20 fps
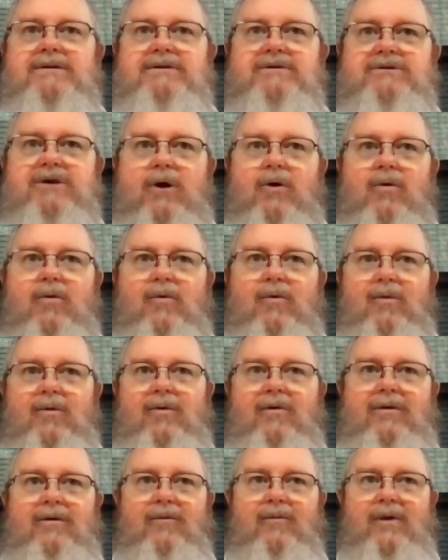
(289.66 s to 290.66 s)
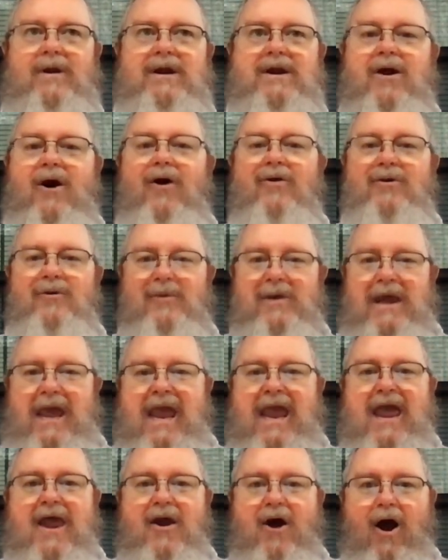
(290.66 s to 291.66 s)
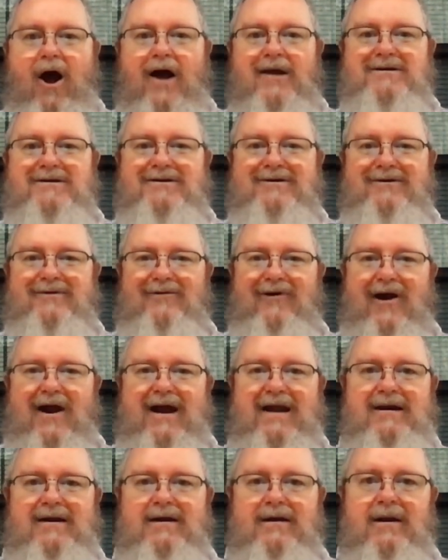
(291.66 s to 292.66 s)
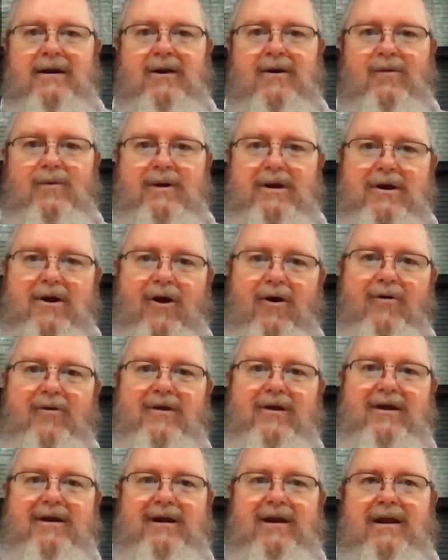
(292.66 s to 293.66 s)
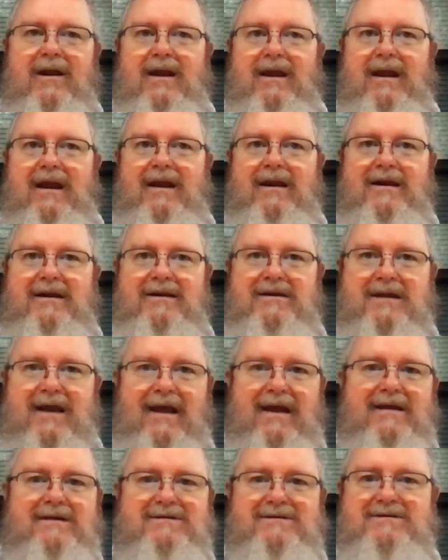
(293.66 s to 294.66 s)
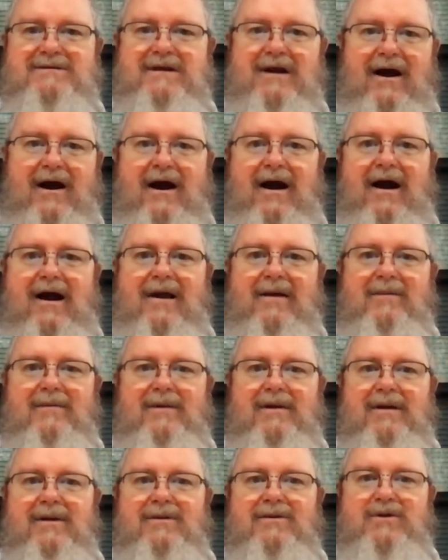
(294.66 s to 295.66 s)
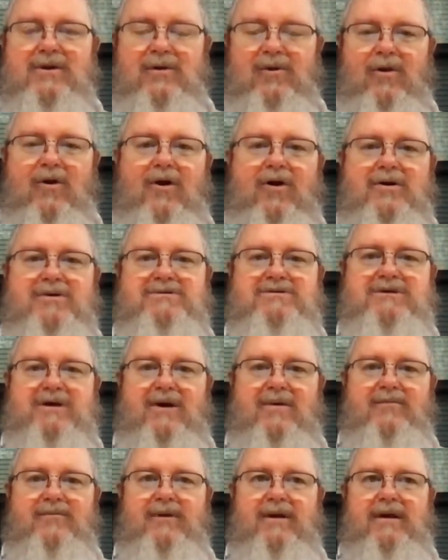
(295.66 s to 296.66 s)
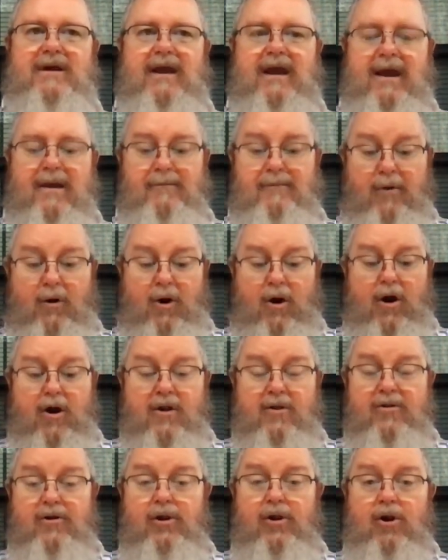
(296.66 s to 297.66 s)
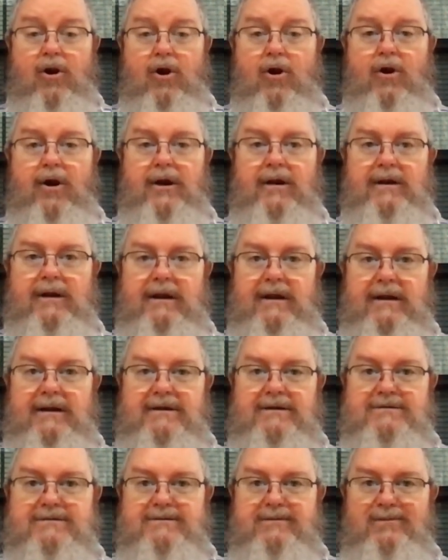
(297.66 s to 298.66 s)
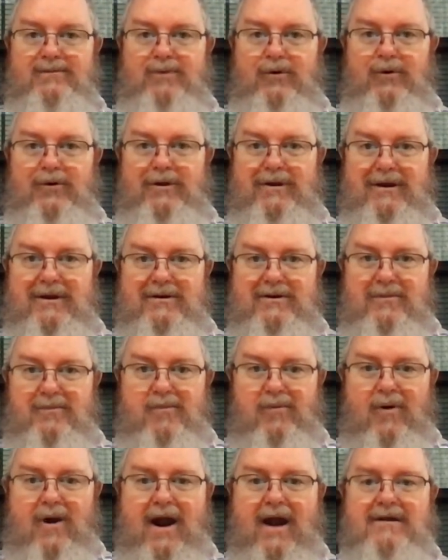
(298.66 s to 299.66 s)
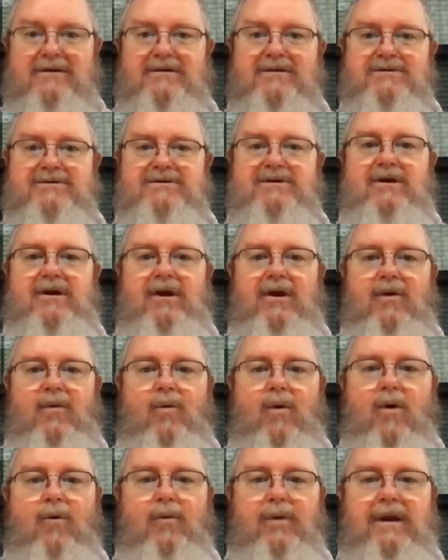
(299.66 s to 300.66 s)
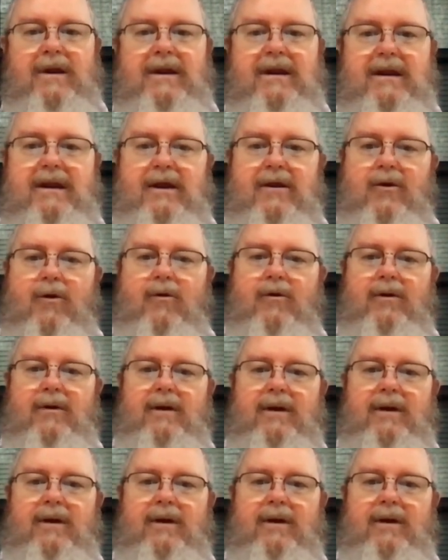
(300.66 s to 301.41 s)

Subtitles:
So we know that we cannot, right? We know that it takes time to learn something, and part of the learning is putting into practice what we hear.